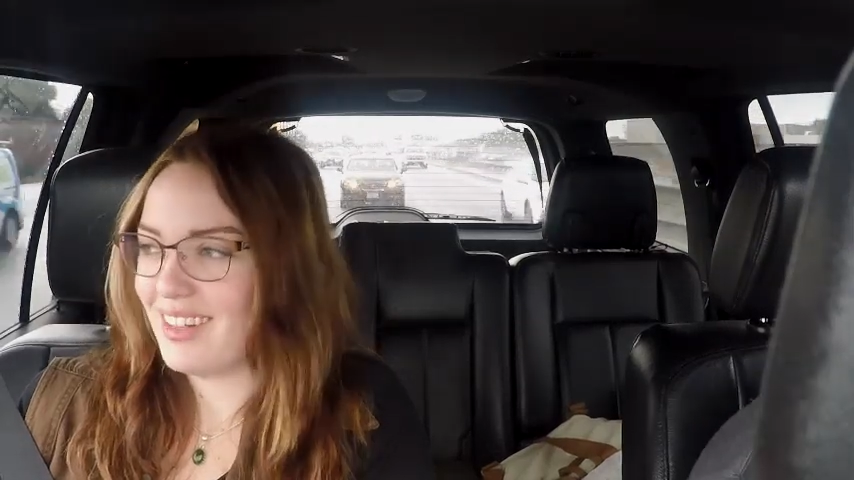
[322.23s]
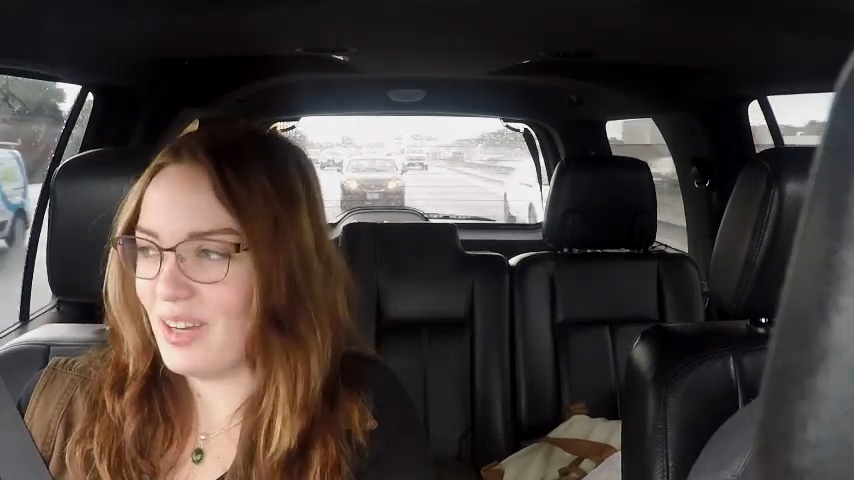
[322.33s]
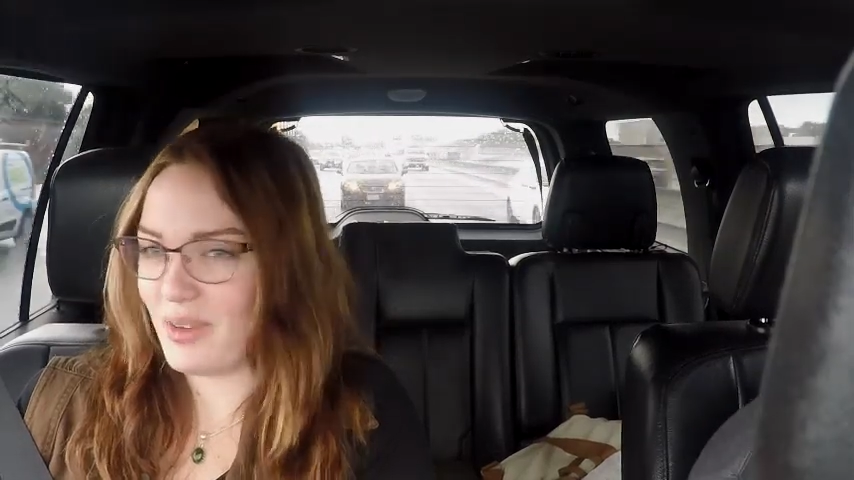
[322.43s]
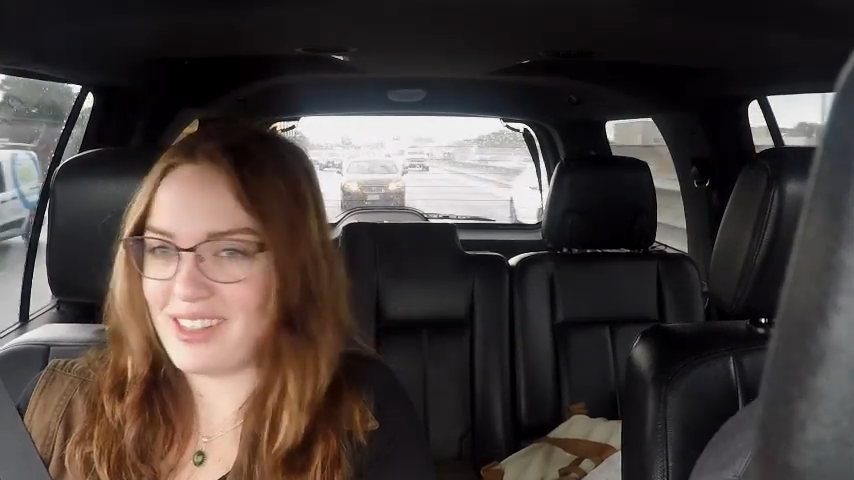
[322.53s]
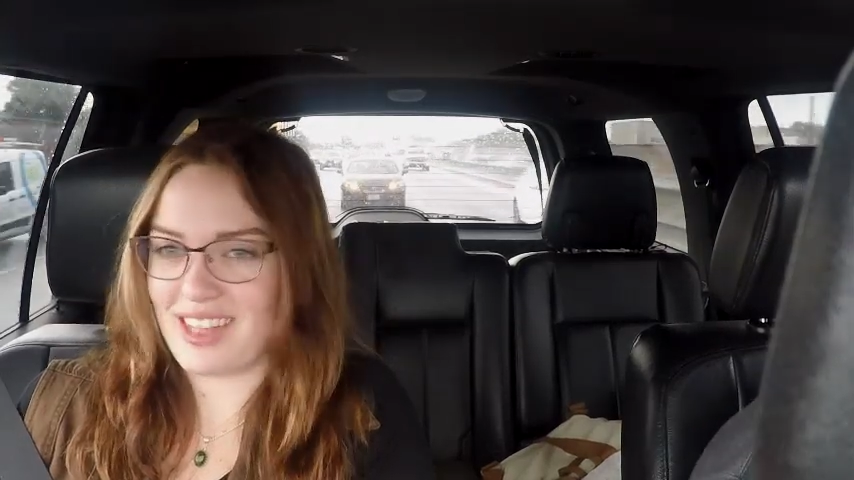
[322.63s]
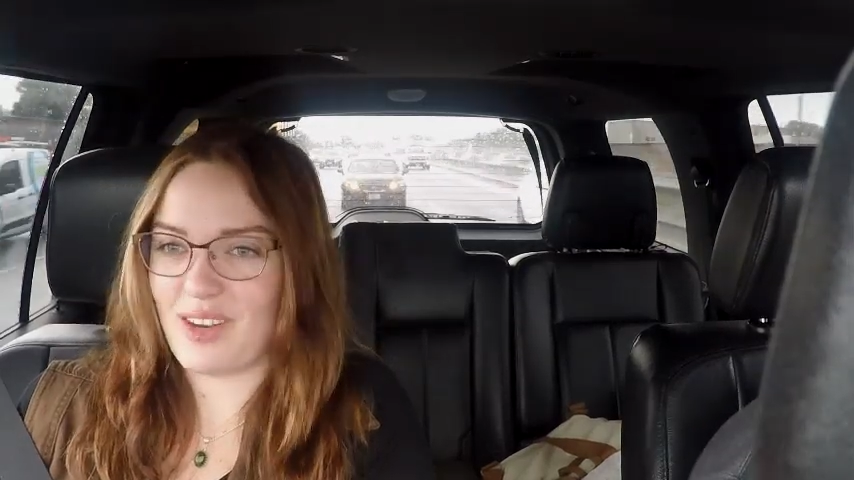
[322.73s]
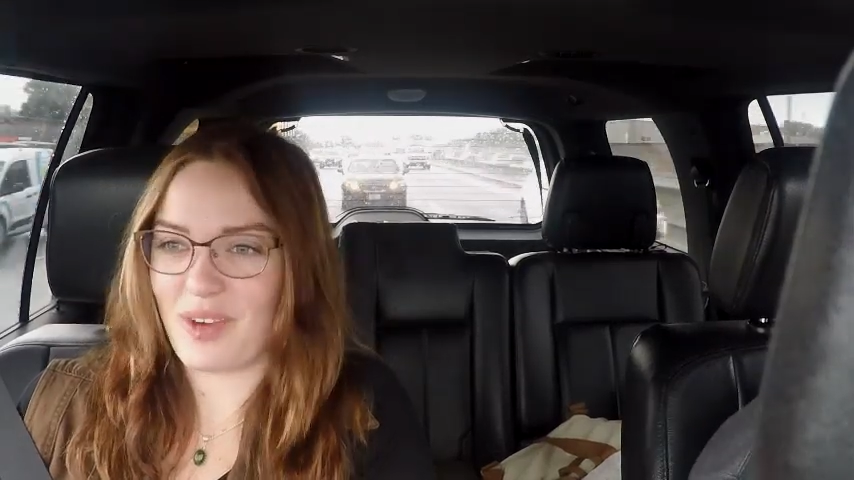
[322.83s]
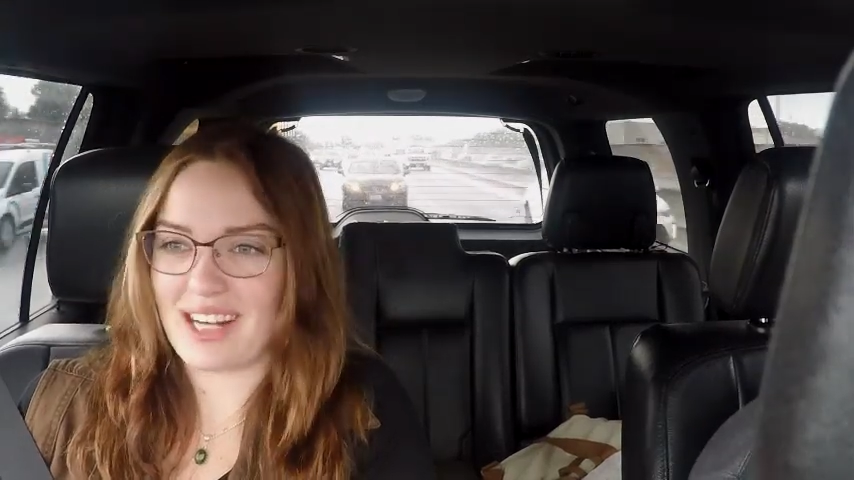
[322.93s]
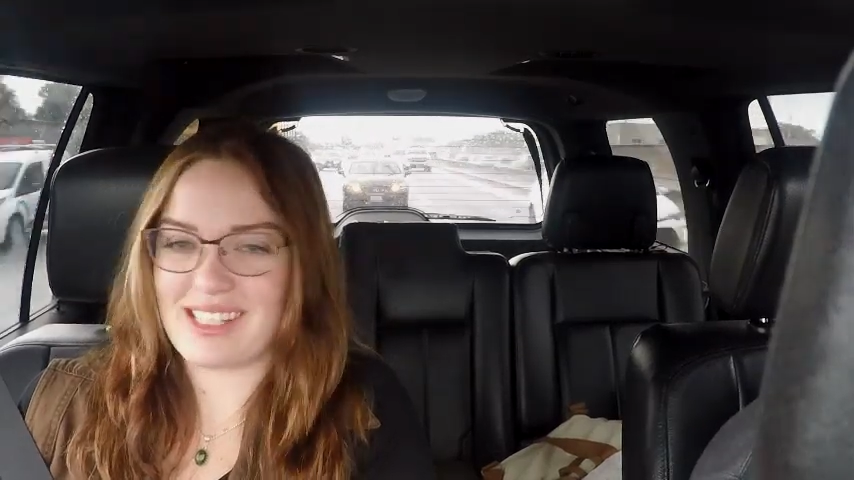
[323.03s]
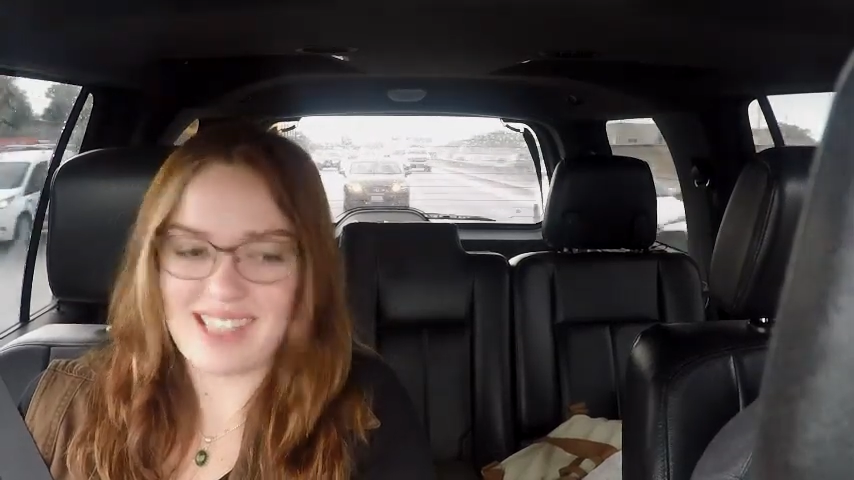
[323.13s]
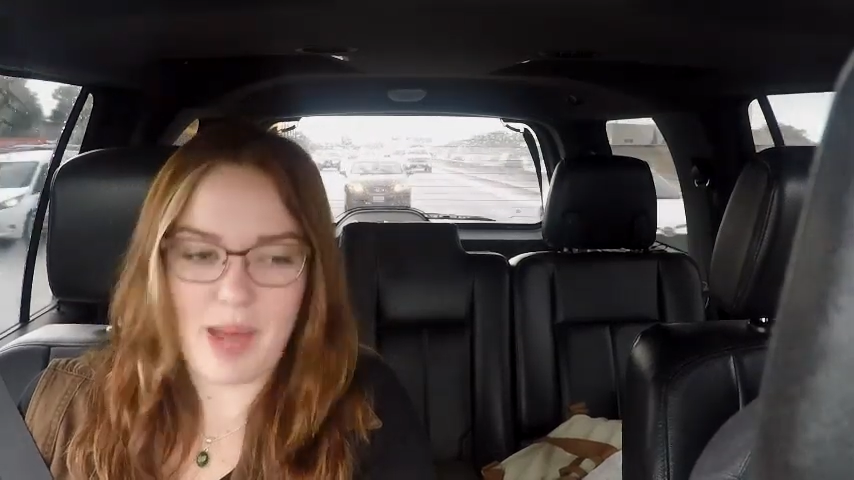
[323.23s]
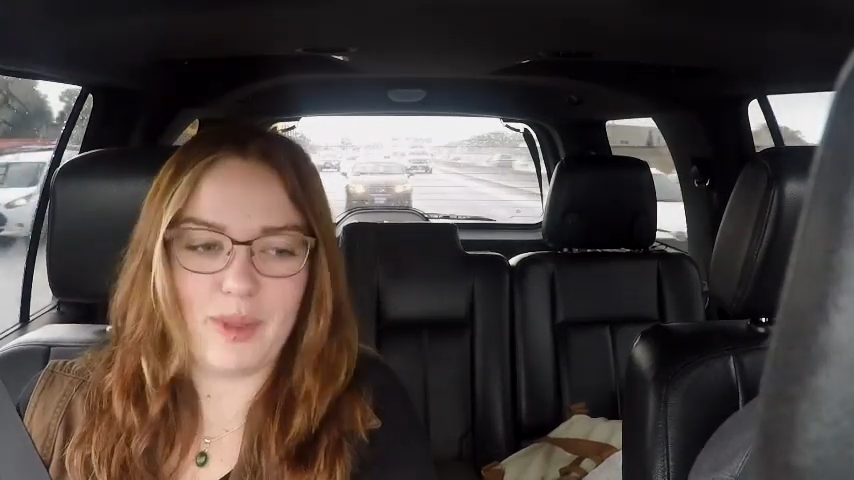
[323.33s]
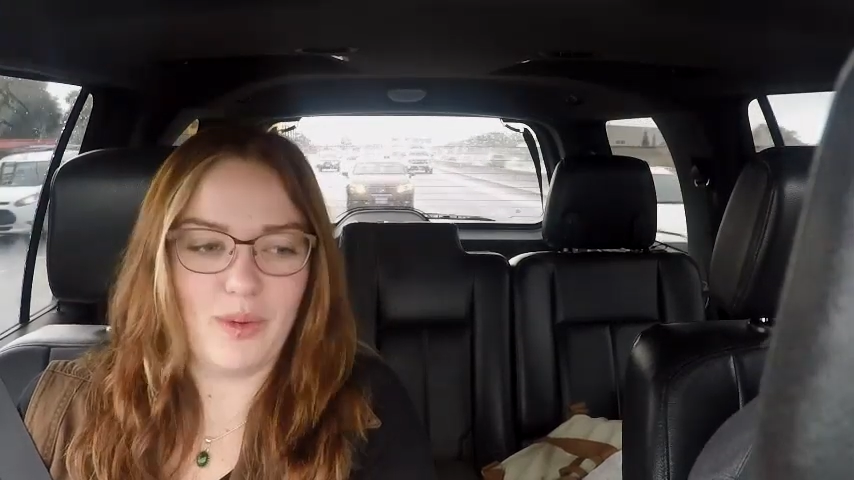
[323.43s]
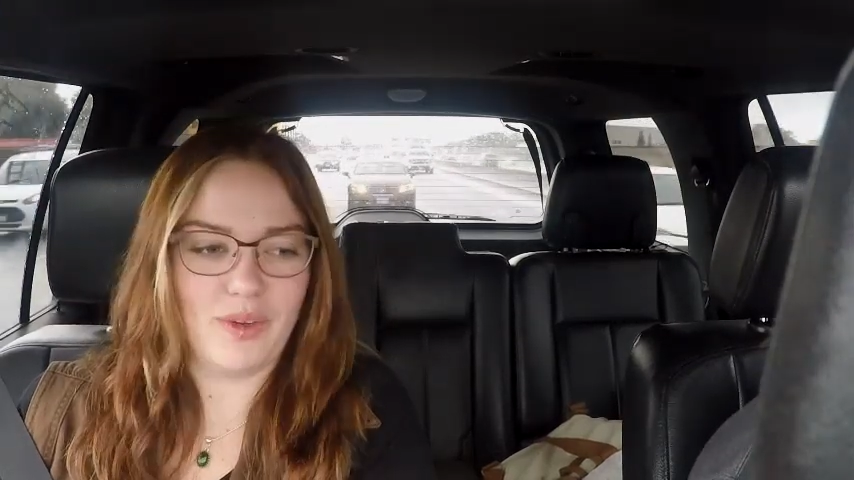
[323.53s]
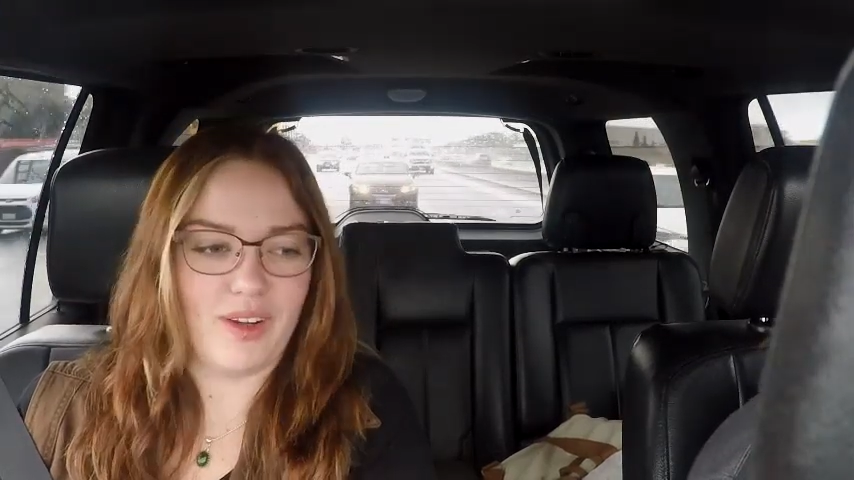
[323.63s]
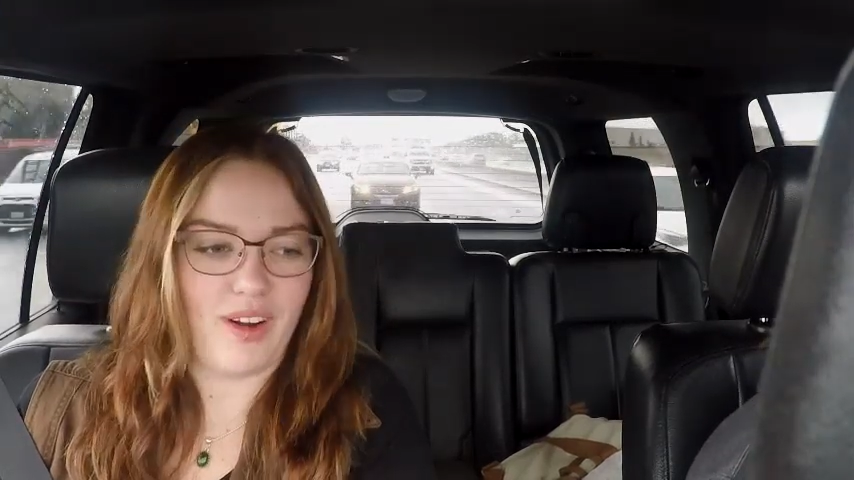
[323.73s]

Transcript: and then we're gonna stab you in your